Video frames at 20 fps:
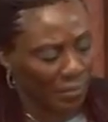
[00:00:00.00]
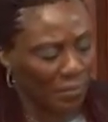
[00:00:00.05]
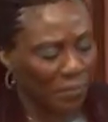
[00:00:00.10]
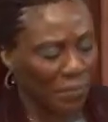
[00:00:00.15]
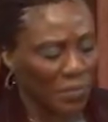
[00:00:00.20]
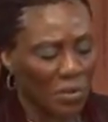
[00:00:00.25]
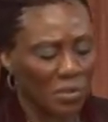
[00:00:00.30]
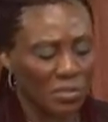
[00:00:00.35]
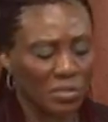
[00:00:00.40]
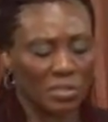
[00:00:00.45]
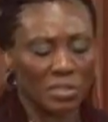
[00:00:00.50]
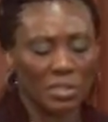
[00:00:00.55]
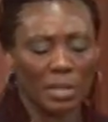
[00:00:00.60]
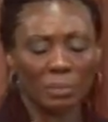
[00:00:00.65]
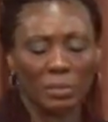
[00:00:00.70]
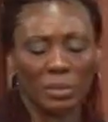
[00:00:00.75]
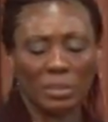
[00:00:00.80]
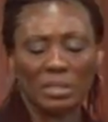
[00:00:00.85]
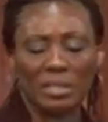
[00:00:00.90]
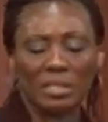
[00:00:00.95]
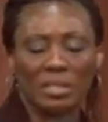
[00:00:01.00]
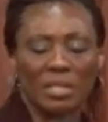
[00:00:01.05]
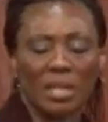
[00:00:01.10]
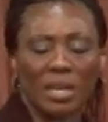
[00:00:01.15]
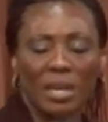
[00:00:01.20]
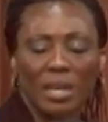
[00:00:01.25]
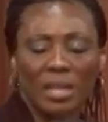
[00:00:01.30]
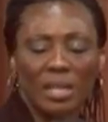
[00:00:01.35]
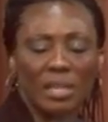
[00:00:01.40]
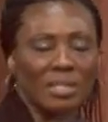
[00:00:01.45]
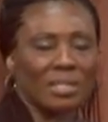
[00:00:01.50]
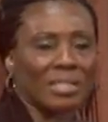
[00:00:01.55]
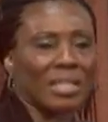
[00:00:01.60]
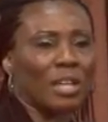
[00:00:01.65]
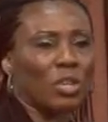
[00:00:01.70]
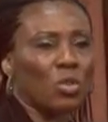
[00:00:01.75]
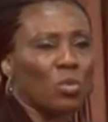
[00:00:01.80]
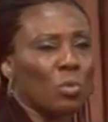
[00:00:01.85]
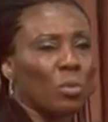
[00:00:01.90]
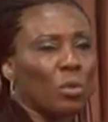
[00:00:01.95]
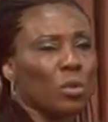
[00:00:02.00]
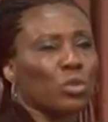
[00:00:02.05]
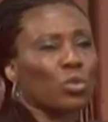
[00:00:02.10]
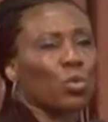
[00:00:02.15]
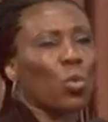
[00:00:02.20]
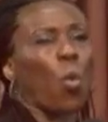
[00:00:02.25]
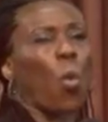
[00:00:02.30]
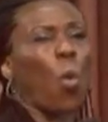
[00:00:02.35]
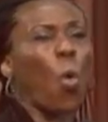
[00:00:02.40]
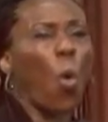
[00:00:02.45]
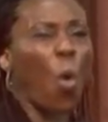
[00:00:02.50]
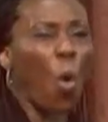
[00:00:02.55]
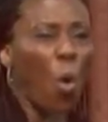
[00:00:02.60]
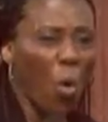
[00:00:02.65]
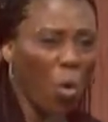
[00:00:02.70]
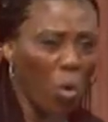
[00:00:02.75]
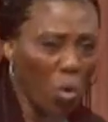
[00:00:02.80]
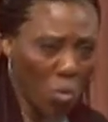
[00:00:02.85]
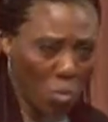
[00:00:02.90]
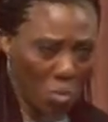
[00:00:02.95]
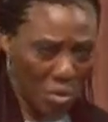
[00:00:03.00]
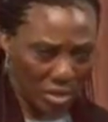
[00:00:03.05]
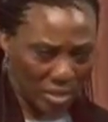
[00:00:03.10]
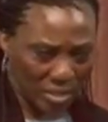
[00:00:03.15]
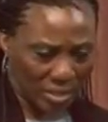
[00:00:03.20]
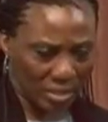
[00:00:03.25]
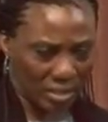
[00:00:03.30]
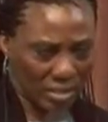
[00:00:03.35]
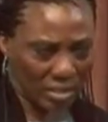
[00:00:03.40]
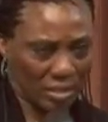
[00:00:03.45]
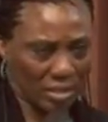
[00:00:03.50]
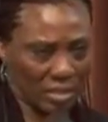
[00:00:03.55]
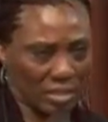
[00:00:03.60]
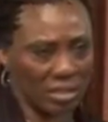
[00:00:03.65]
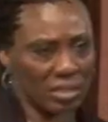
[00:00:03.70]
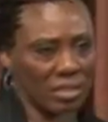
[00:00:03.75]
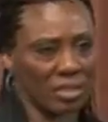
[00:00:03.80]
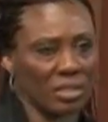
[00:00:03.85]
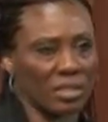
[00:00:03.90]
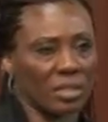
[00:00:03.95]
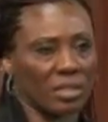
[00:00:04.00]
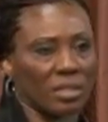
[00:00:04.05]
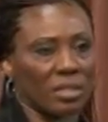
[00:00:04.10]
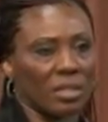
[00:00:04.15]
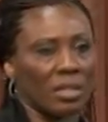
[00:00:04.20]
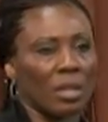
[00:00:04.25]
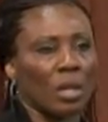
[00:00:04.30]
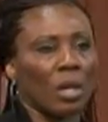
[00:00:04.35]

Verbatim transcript: The first thing I'm going to say is that you must always